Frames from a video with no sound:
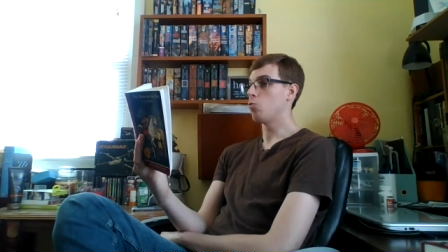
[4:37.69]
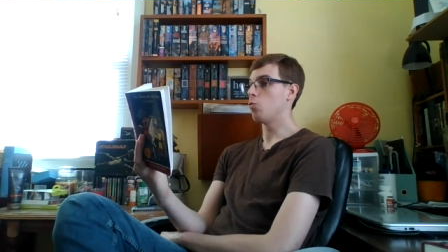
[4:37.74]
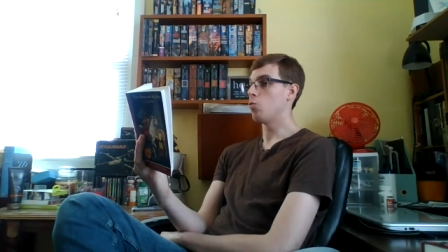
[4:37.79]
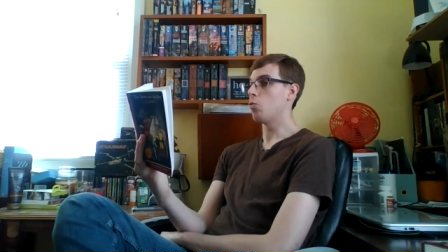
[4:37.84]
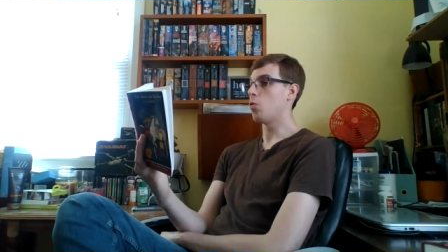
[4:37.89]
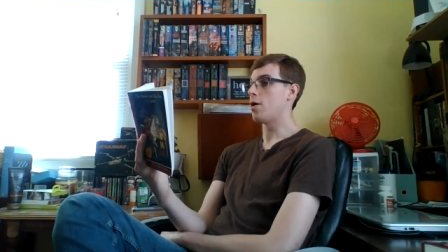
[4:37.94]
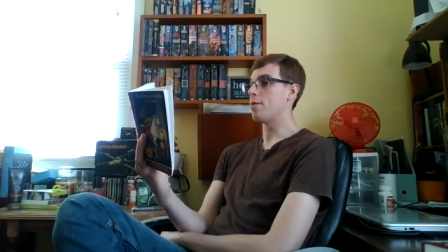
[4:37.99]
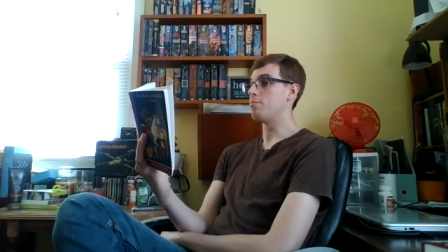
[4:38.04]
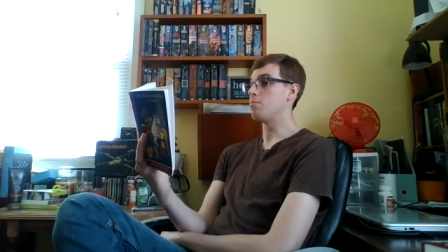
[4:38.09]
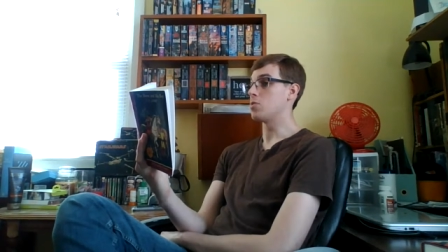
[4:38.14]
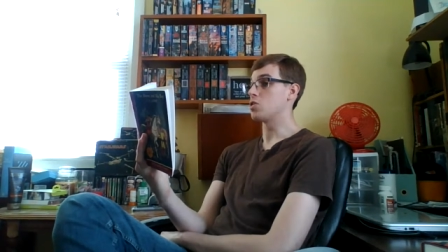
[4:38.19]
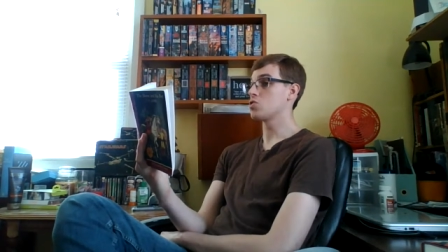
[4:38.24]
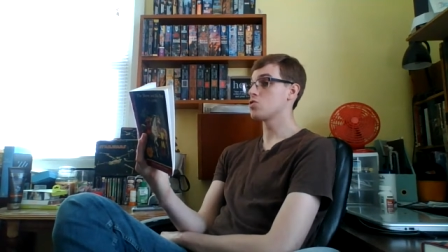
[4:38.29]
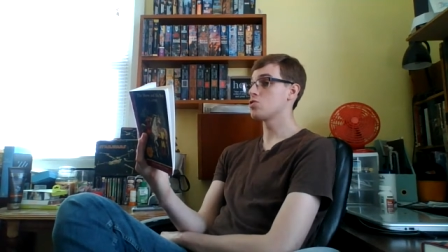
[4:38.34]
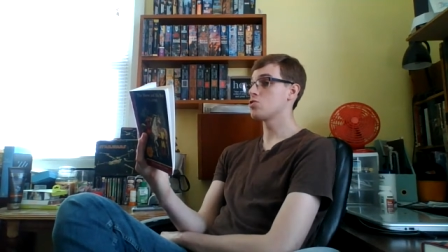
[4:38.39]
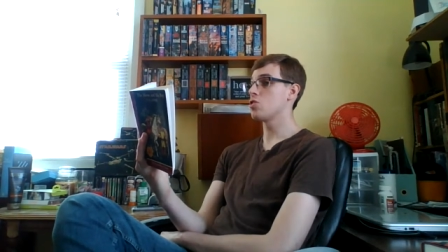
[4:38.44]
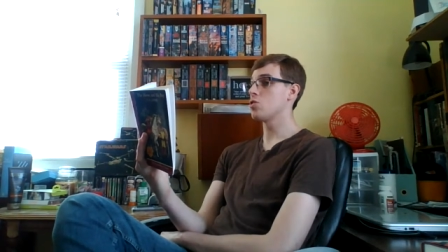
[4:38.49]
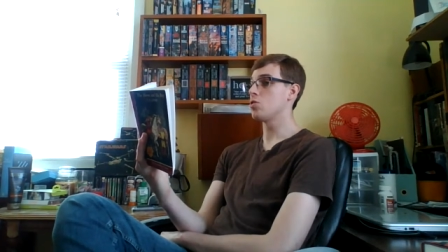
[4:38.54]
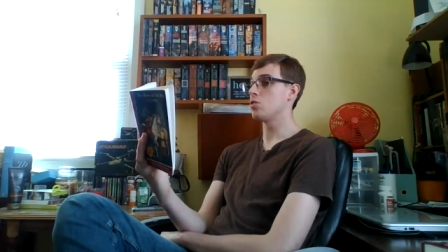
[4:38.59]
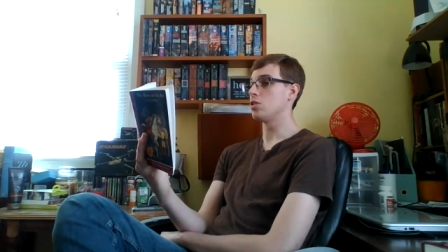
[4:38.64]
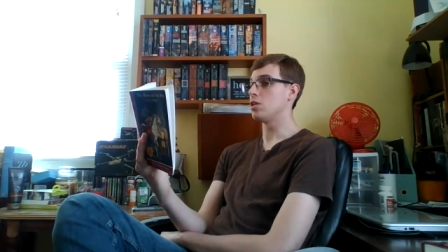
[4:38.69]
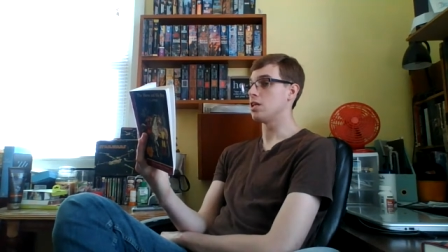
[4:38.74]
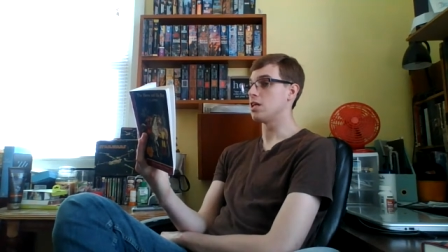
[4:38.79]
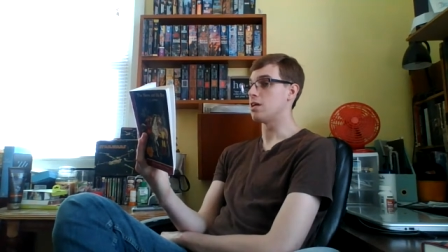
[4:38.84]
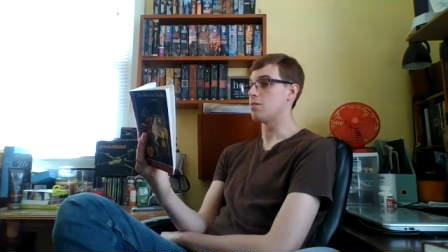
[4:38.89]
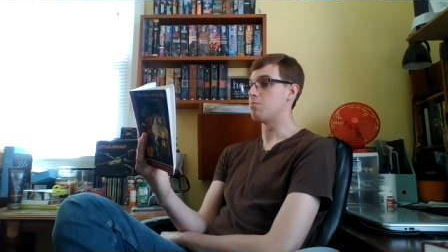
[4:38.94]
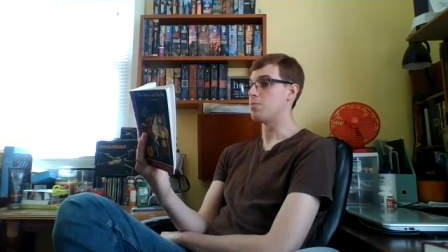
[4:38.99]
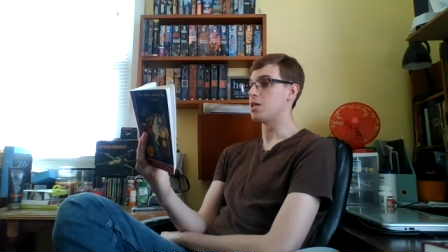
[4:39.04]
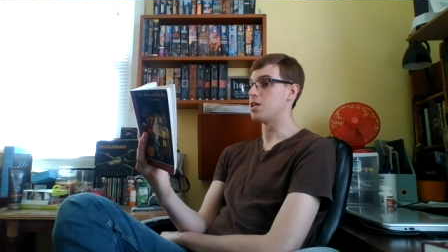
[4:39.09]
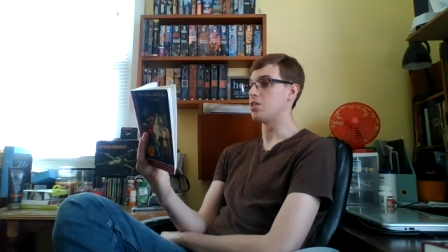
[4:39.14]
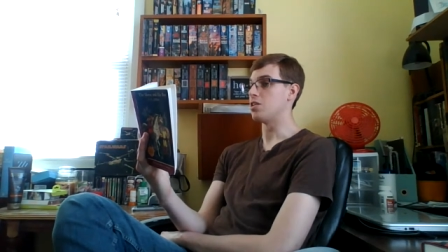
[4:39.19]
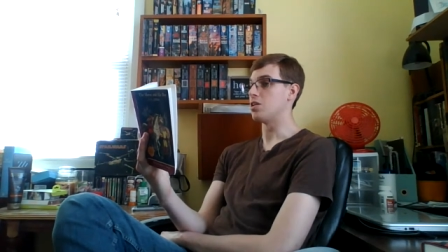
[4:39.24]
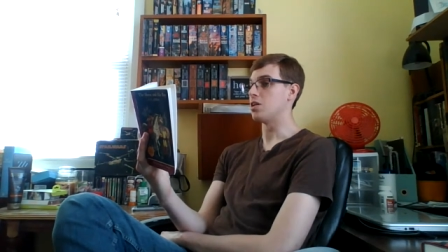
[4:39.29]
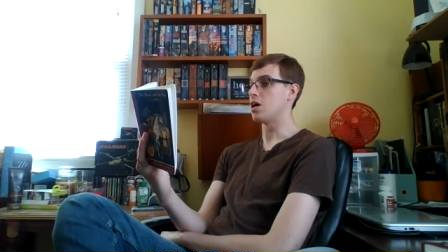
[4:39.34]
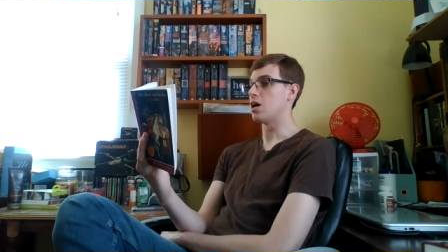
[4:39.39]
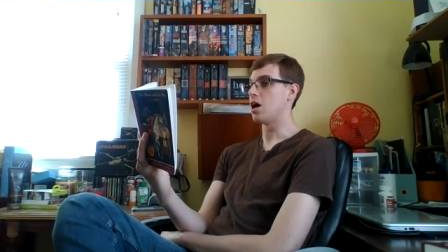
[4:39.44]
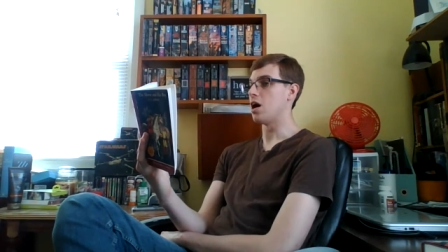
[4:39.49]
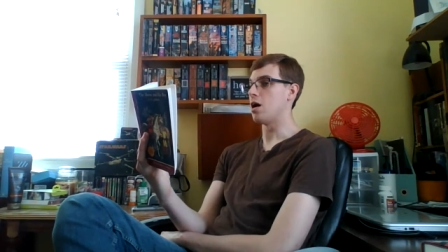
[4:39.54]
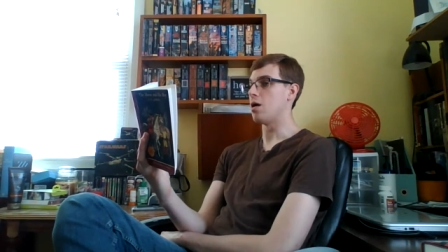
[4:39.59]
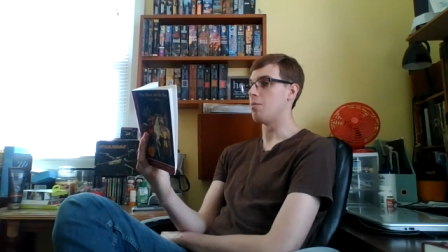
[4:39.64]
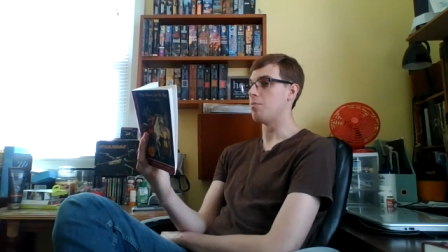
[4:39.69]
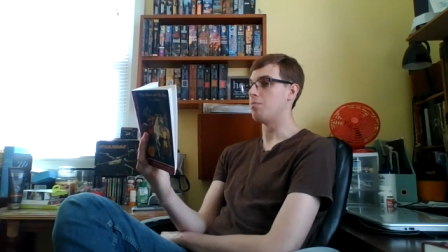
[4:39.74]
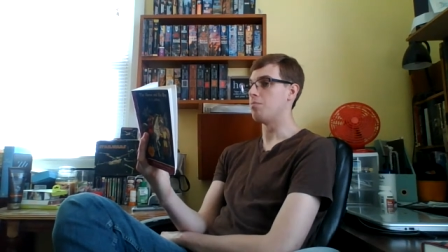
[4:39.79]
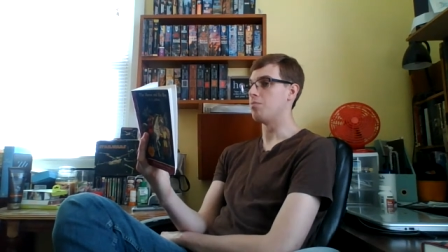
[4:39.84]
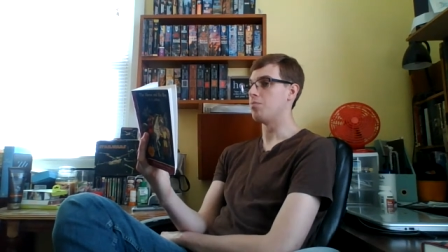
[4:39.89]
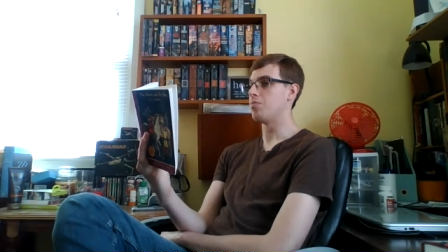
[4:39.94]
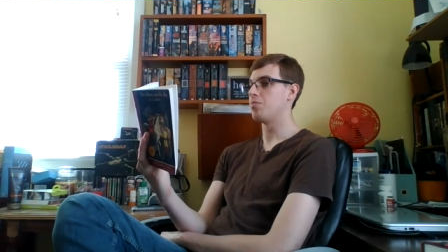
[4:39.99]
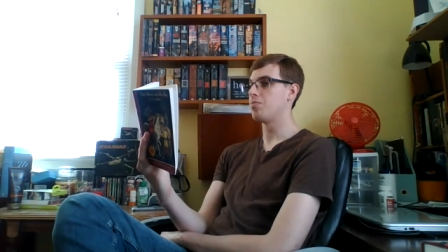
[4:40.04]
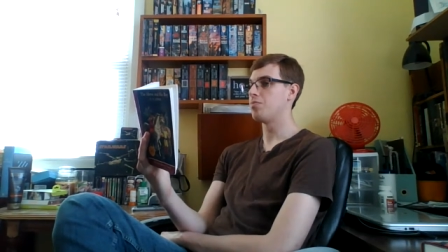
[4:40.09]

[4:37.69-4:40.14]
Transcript: what must certainly have been, um,